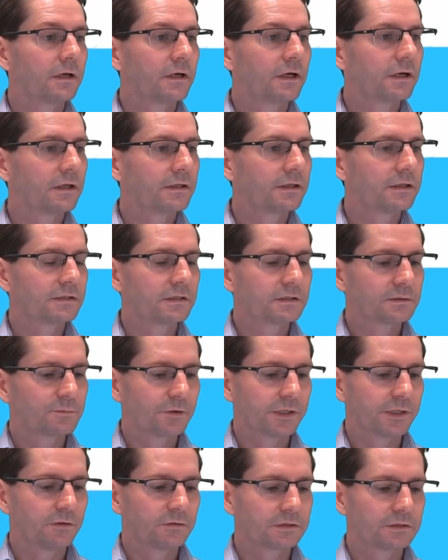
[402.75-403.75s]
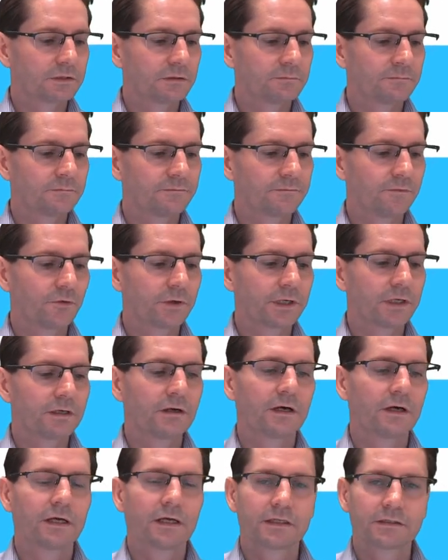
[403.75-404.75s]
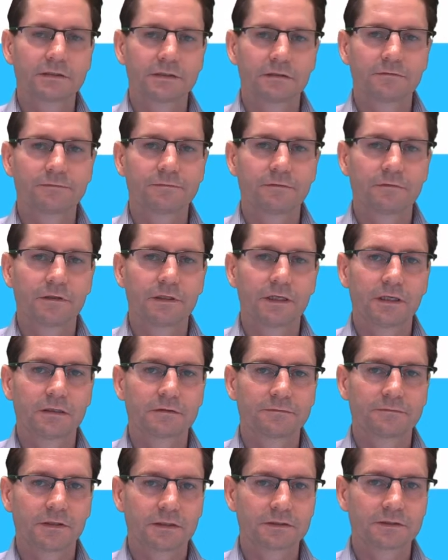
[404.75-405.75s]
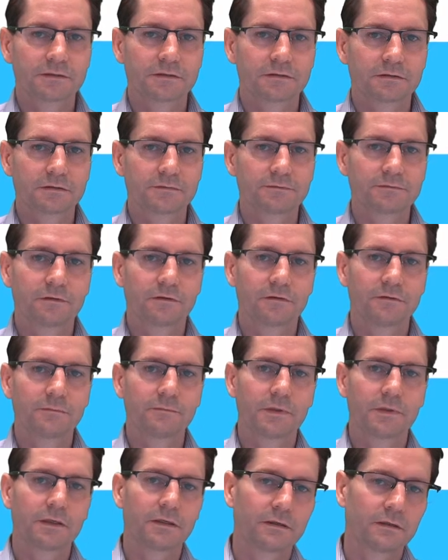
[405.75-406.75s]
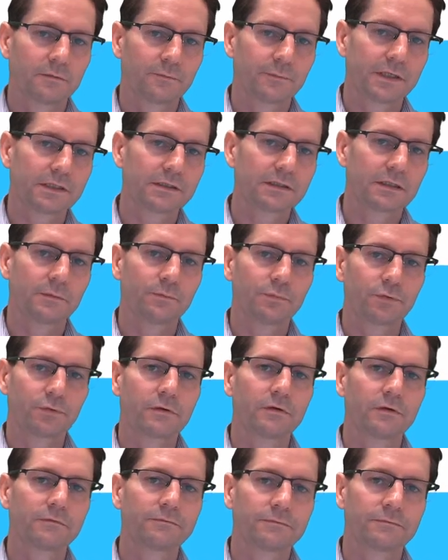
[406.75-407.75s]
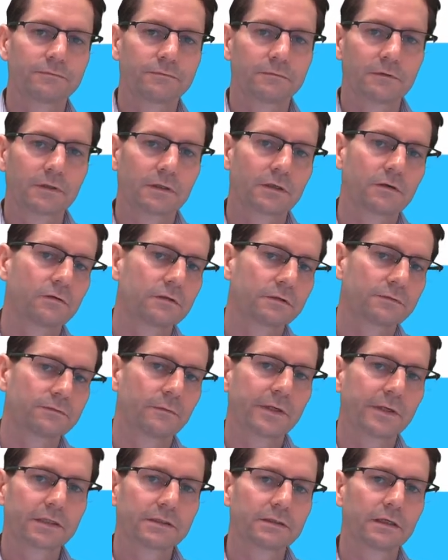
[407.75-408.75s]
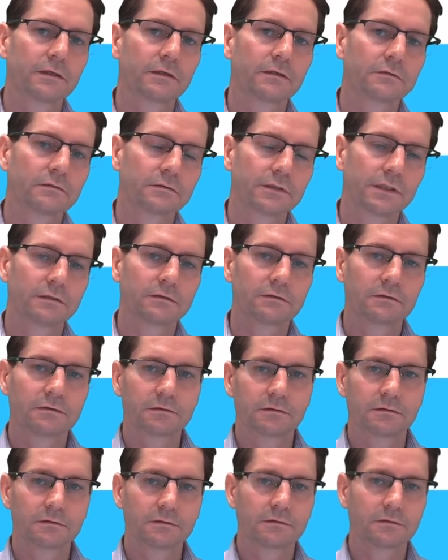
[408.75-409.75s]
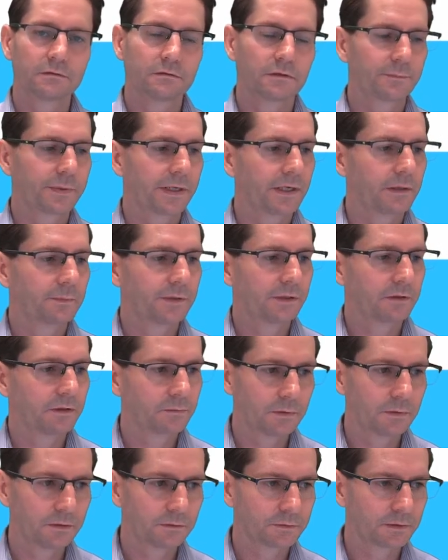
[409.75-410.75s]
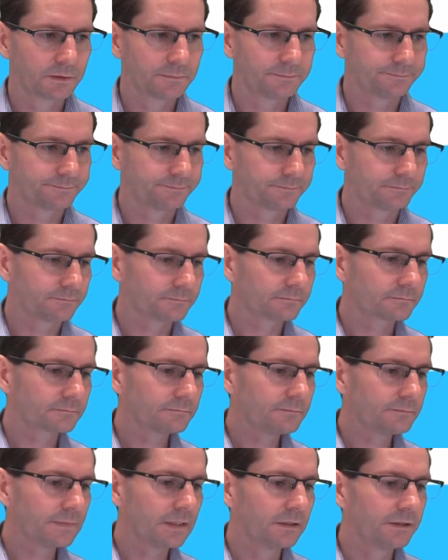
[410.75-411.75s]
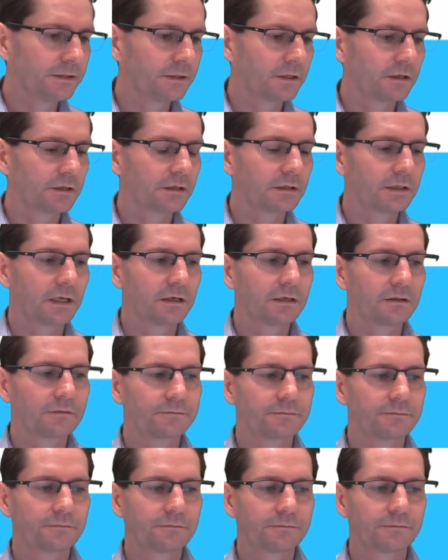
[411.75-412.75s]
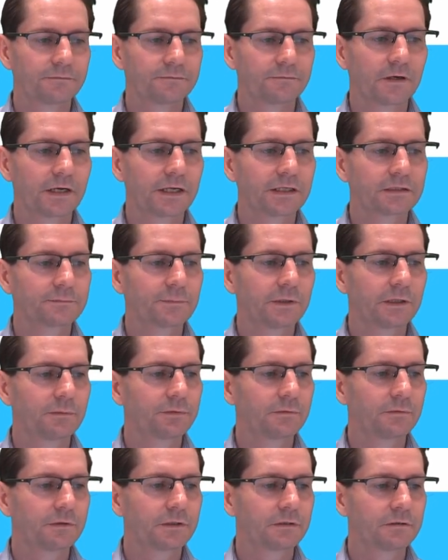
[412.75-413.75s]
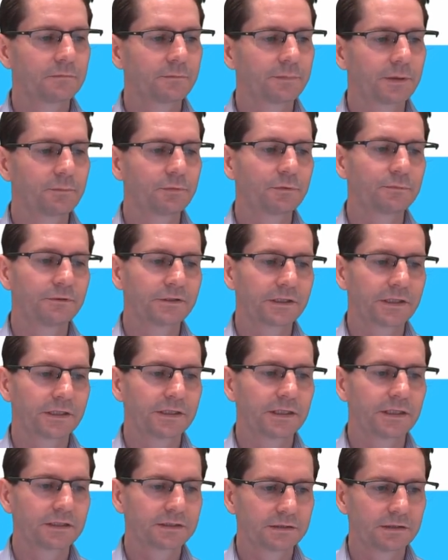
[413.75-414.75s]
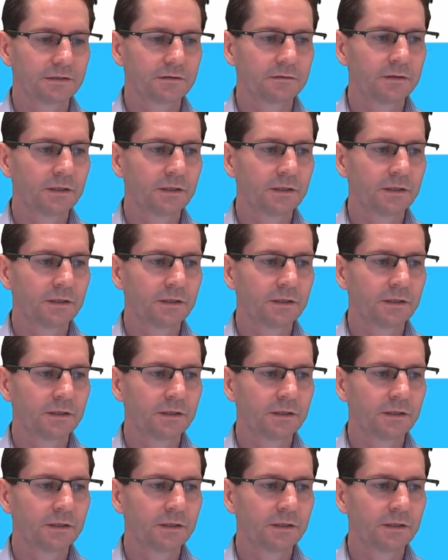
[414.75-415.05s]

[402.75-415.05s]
this is pretty awesome. 49 Excel finance functions from basically brought across from Excel into the Power BI world. For finance people and people working in Excel,